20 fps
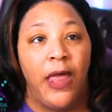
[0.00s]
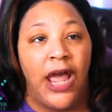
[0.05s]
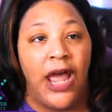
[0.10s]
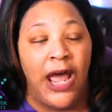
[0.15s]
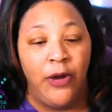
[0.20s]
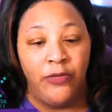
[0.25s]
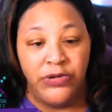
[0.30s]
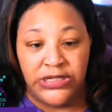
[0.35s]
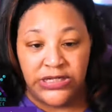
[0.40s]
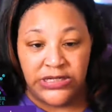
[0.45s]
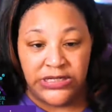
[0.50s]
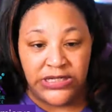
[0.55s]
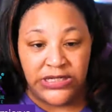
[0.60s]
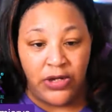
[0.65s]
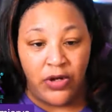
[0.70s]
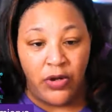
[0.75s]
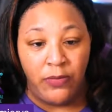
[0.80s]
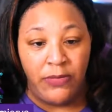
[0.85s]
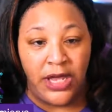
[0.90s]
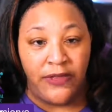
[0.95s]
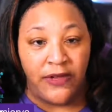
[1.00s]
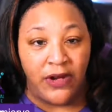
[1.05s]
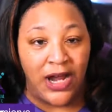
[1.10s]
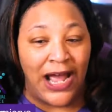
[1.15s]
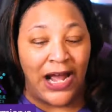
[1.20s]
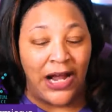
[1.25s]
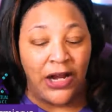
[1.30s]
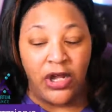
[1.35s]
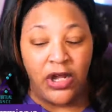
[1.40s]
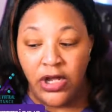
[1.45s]
I was a single mother.
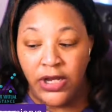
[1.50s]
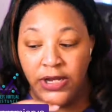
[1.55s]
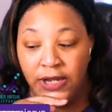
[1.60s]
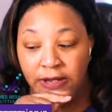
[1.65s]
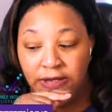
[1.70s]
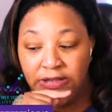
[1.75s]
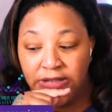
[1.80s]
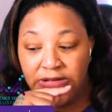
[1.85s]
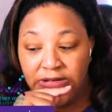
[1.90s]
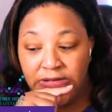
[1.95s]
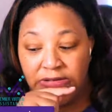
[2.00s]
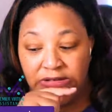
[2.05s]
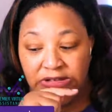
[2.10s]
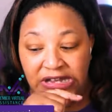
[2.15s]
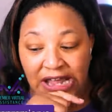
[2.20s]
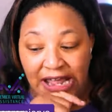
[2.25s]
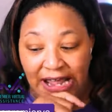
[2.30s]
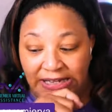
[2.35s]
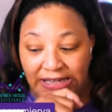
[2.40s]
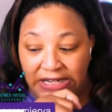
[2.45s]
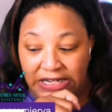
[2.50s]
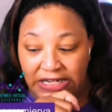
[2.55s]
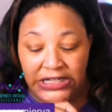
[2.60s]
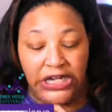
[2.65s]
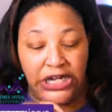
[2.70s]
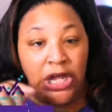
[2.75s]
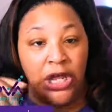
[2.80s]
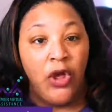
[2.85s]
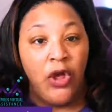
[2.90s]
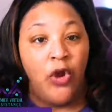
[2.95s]
I couldn't
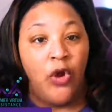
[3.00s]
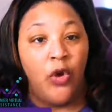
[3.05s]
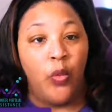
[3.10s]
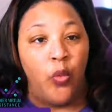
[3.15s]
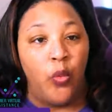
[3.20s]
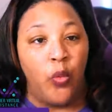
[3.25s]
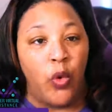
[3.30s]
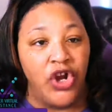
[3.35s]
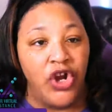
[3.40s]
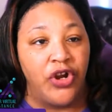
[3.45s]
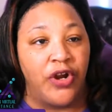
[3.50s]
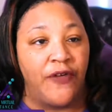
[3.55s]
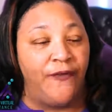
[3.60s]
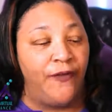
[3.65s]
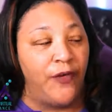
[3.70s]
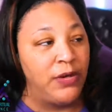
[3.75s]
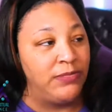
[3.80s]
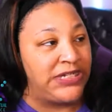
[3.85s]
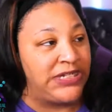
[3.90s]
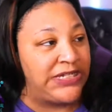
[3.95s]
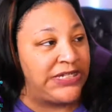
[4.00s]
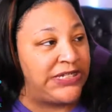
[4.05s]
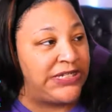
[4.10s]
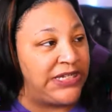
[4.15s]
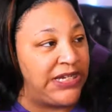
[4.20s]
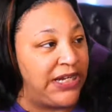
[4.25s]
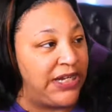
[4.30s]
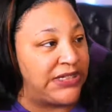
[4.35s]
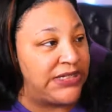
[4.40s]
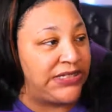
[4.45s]
technically work from
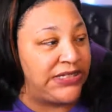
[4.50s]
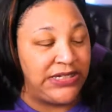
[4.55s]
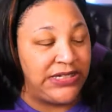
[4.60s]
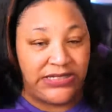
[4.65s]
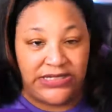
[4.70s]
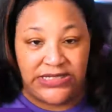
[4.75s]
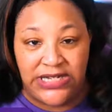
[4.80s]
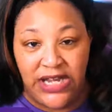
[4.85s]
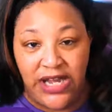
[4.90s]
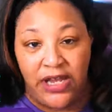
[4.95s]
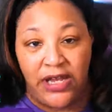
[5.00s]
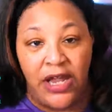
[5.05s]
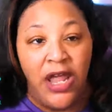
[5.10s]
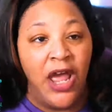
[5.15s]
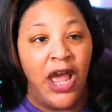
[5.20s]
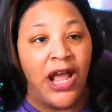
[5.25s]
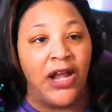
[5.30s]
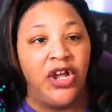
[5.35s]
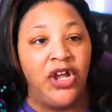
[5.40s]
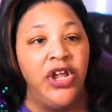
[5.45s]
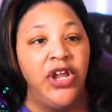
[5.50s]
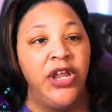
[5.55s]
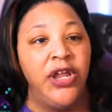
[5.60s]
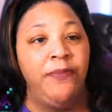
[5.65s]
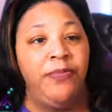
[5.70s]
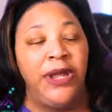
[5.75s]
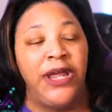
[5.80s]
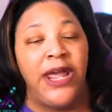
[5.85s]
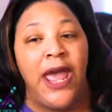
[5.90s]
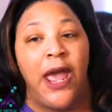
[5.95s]
6 to 10. I
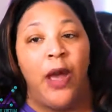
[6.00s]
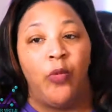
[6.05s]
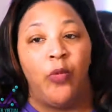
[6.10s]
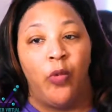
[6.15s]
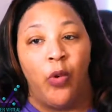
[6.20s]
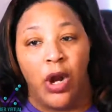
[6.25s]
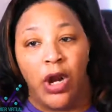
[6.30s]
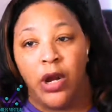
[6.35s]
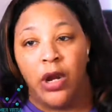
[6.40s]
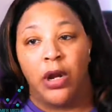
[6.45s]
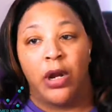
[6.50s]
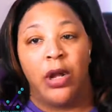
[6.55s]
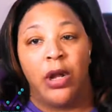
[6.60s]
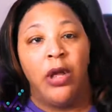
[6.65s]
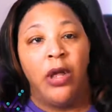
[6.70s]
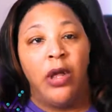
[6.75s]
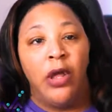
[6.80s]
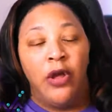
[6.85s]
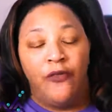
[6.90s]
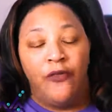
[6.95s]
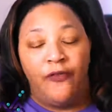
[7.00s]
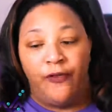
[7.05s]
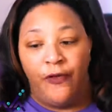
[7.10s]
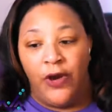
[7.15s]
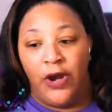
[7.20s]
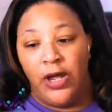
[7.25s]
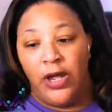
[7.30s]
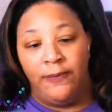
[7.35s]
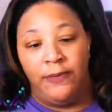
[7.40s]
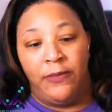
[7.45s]
couldn't be at work
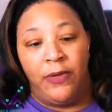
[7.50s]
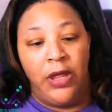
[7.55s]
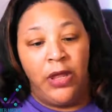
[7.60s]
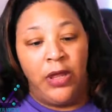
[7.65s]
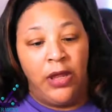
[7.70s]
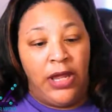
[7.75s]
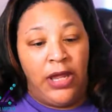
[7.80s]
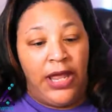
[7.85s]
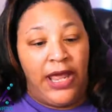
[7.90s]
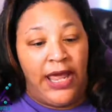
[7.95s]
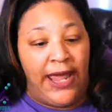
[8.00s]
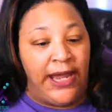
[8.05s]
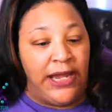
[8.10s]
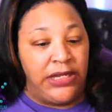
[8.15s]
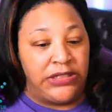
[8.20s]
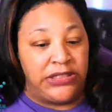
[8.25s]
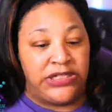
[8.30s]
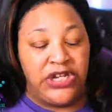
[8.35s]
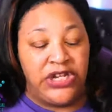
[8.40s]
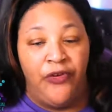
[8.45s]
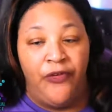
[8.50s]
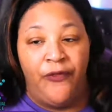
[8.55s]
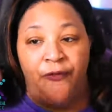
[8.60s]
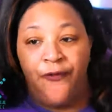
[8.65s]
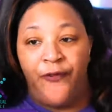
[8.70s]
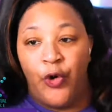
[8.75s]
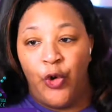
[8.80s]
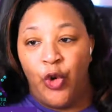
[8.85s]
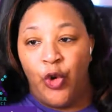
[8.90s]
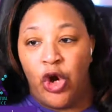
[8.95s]
from 8 to
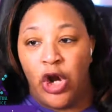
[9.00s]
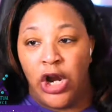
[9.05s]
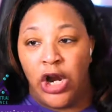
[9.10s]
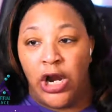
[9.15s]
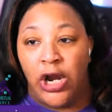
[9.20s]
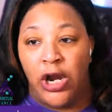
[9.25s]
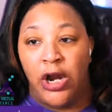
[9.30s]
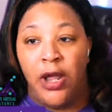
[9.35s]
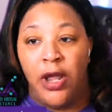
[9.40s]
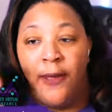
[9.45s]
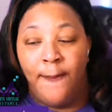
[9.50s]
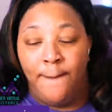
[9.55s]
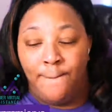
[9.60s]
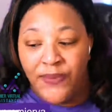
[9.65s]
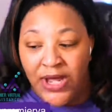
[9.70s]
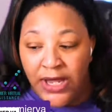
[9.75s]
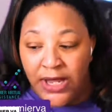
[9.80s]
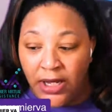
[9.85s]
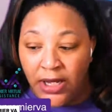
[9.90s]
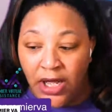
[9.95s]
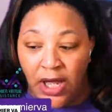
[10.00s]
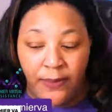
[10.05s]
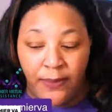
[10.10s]
4, pick